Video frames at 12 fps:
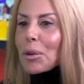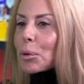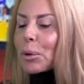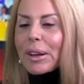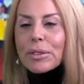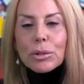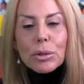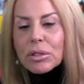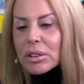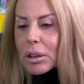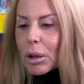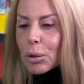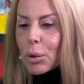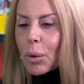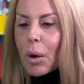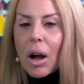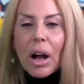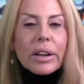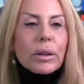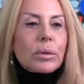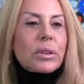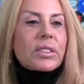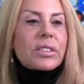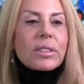We have students that go to Ohio
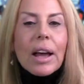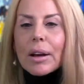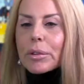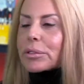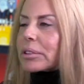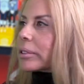in the South,